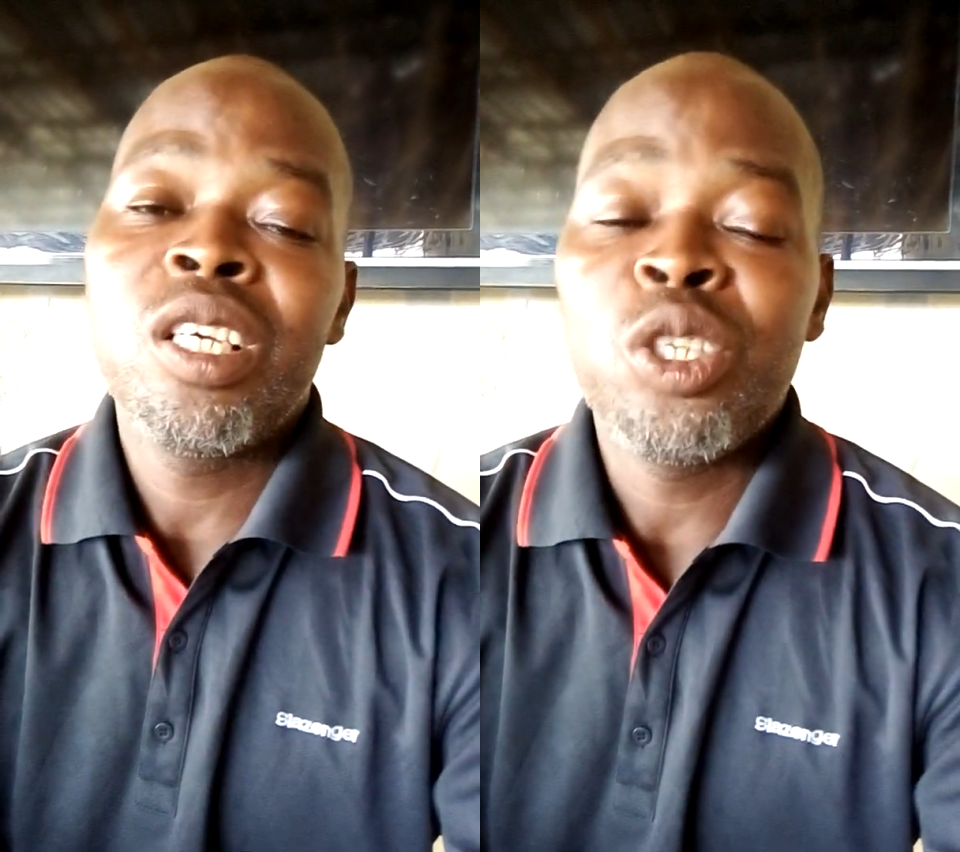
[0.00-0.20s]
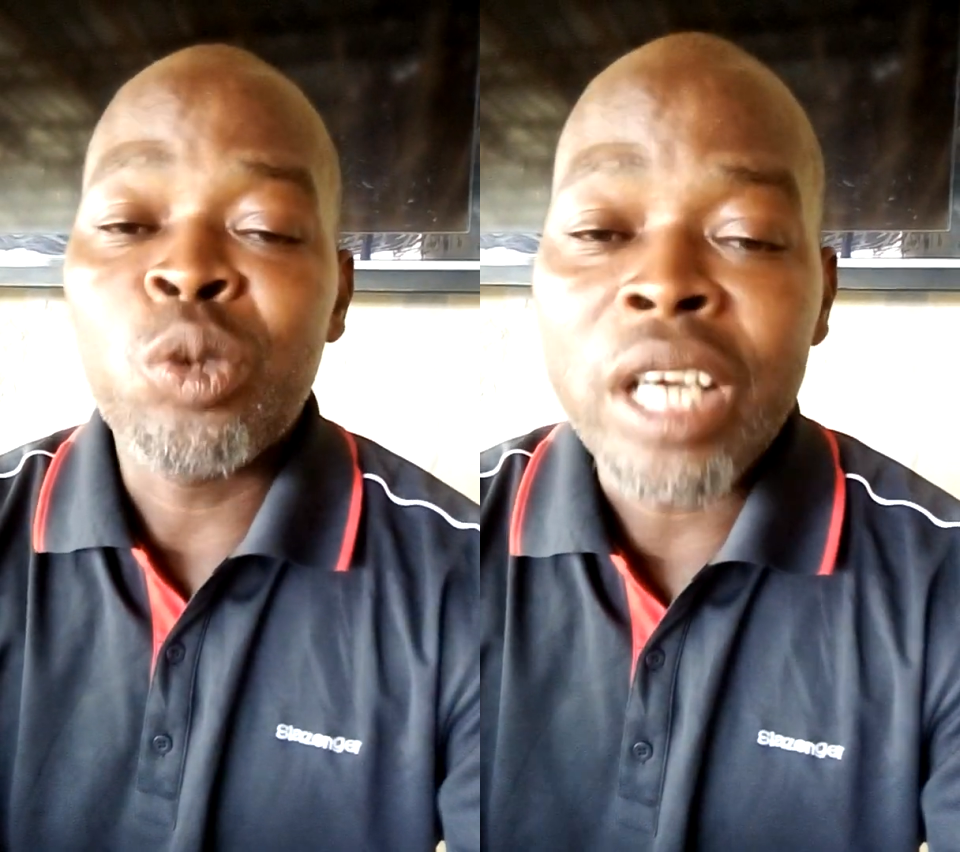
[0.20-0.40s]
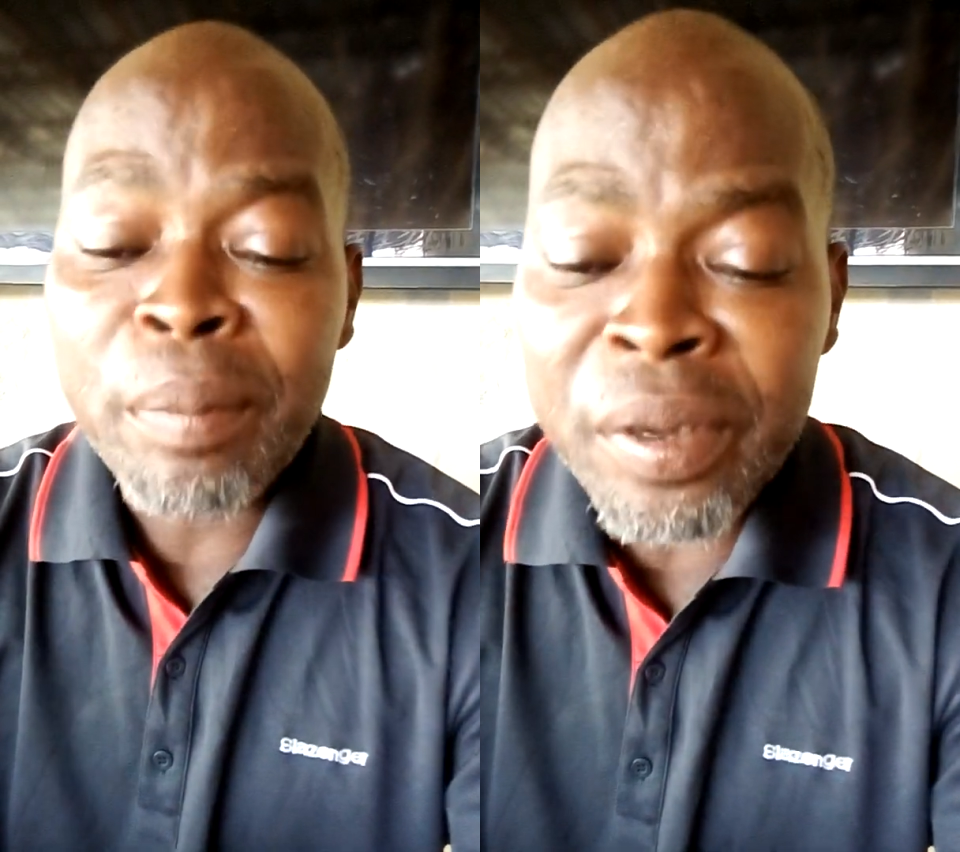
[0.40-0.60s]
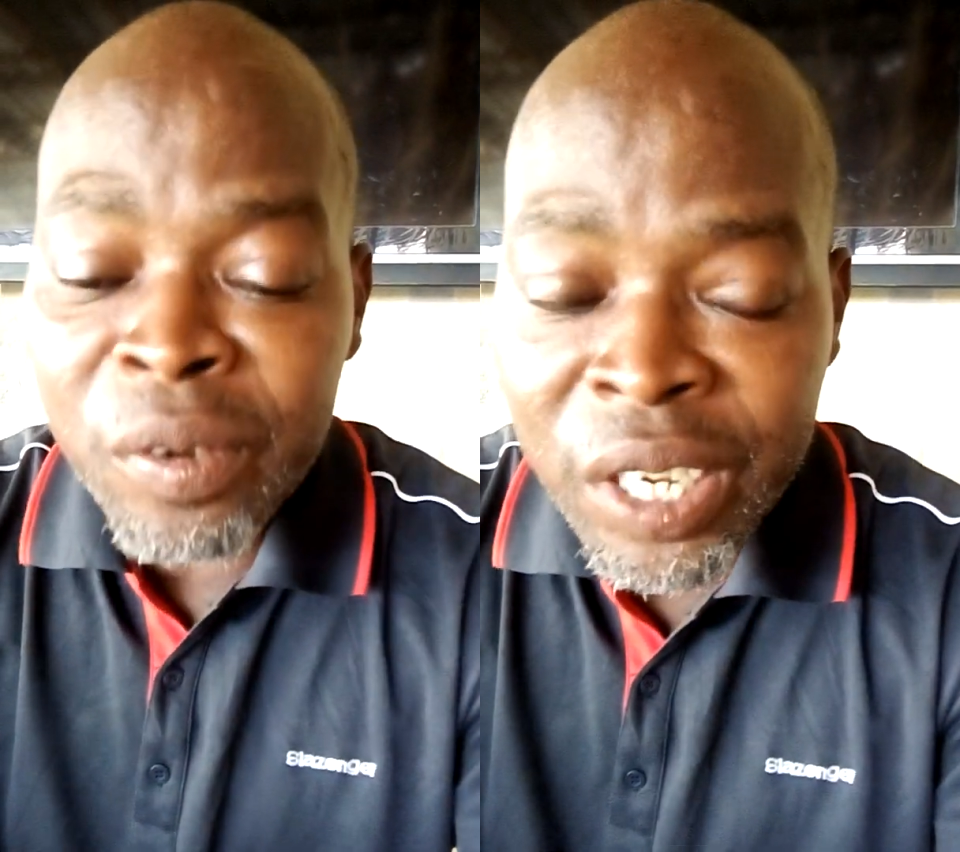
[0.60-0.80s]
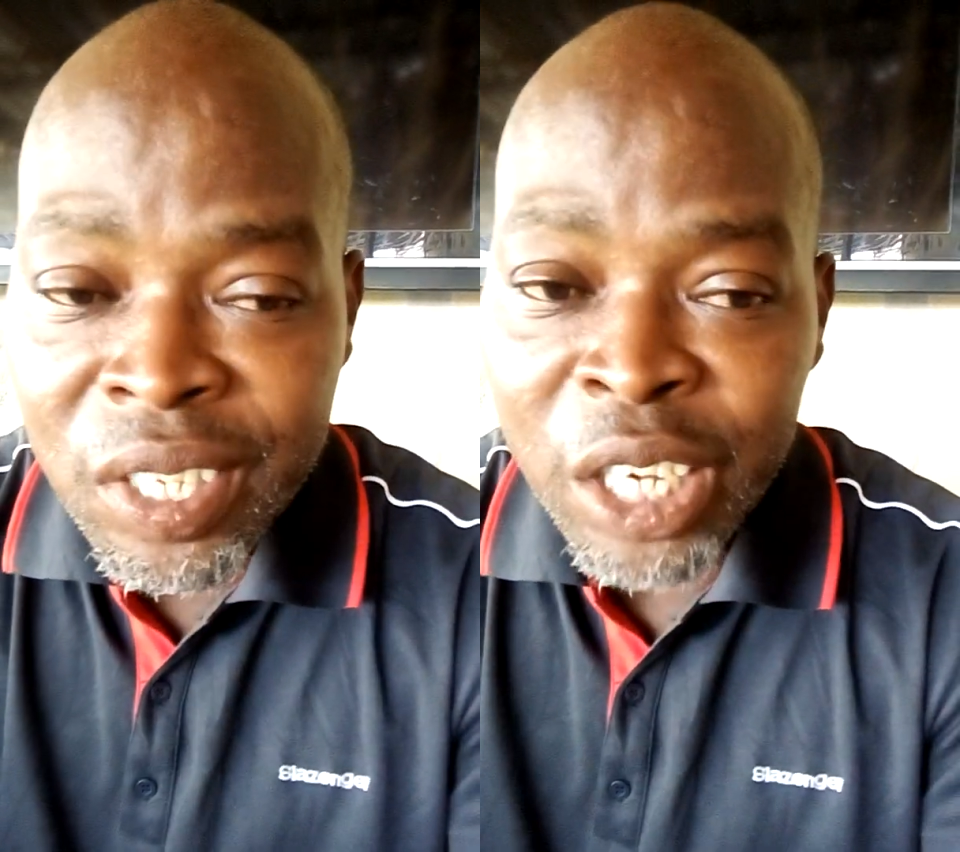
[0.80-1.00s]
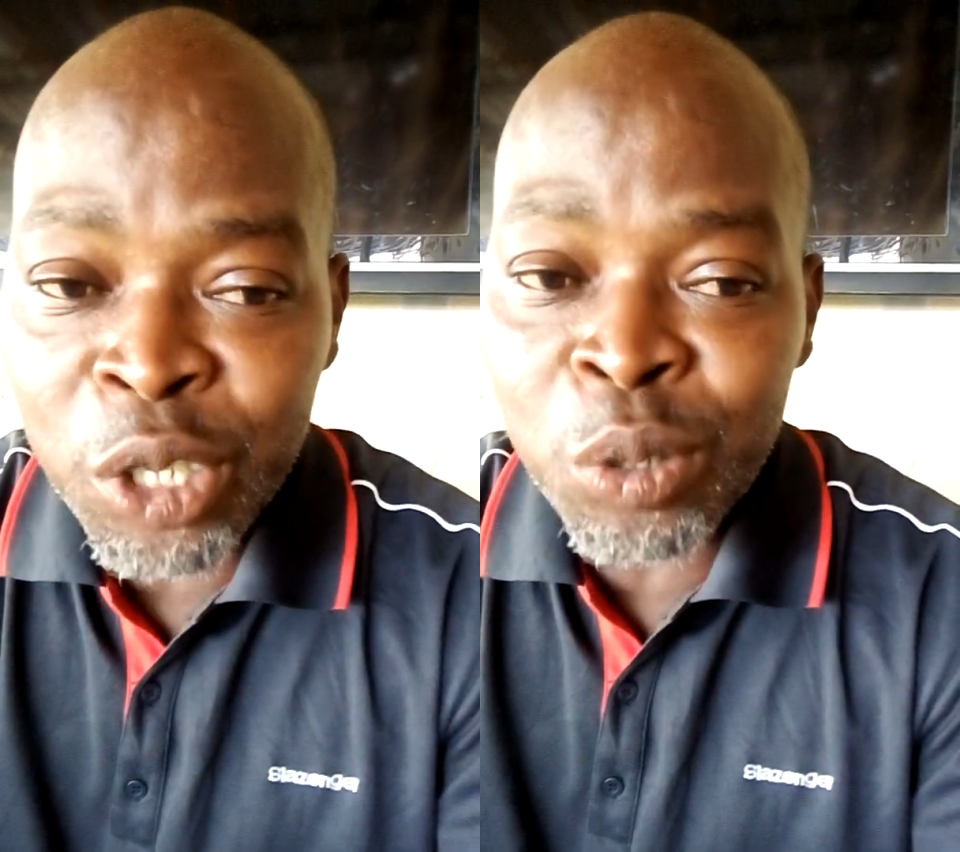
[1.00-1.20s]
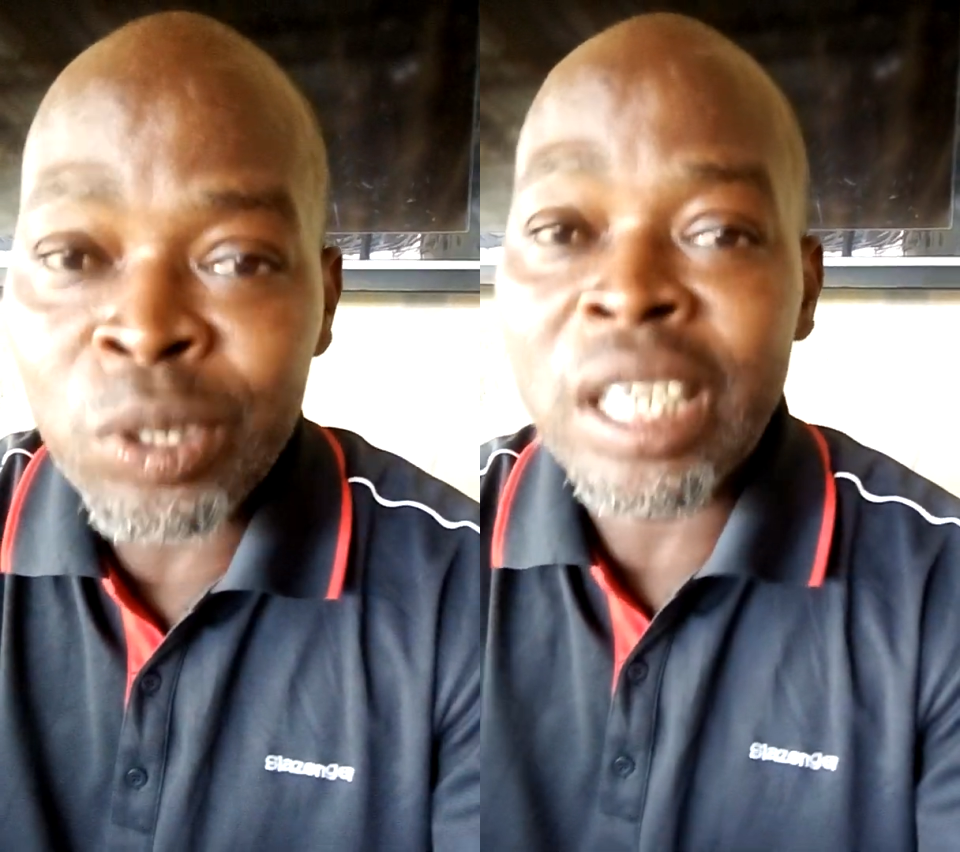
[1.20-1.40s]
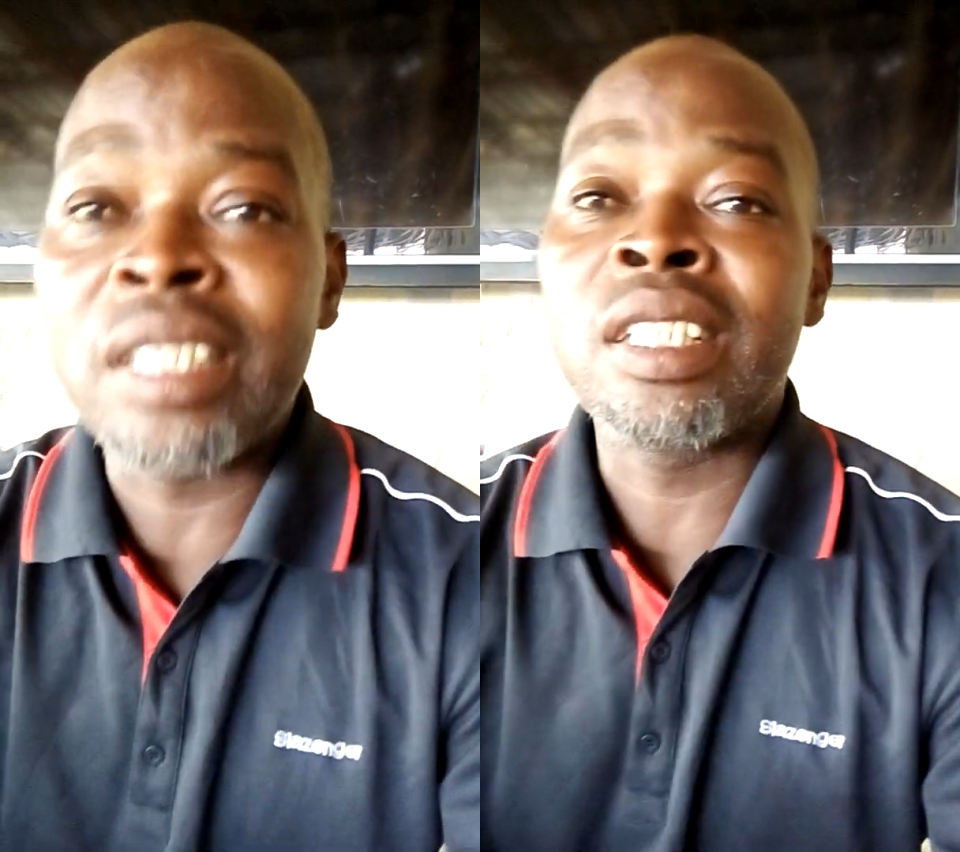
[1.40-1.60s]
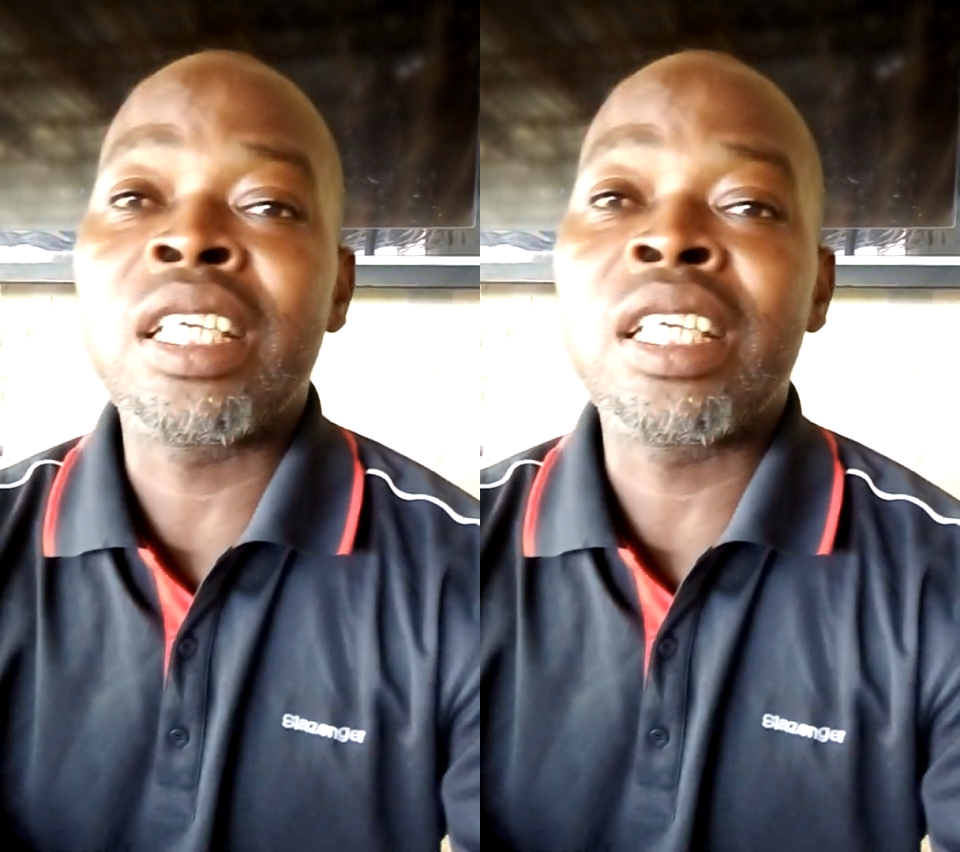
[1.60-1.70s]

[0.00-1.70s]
you can be rest assured that the